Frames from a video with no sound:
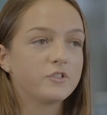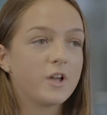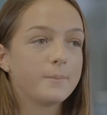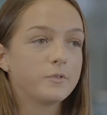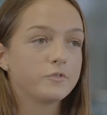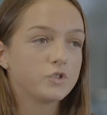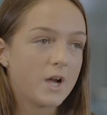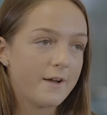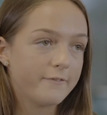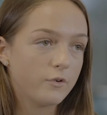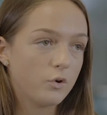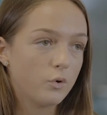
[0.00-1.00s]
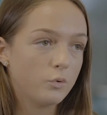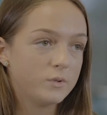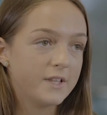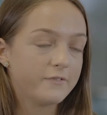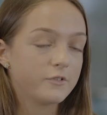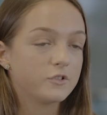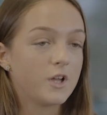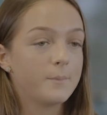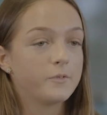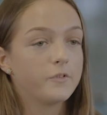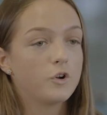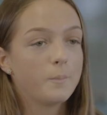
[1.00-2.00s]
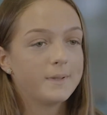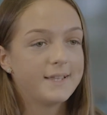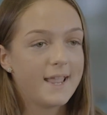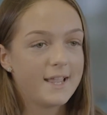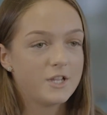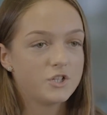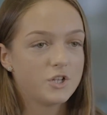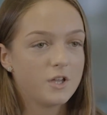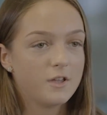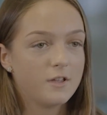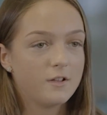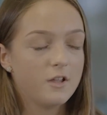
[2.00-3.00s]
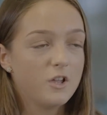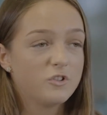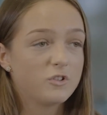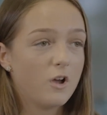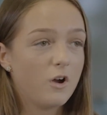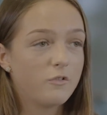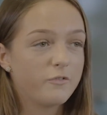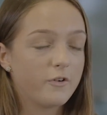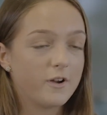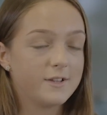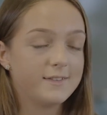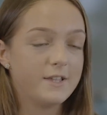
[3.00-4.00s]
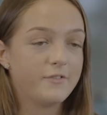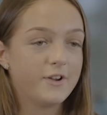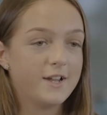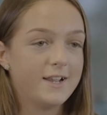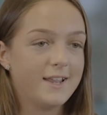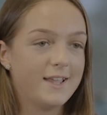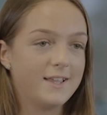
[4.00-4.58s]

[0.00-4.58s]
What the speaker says: types of travel, different types of accommodation. So a whole variety, really.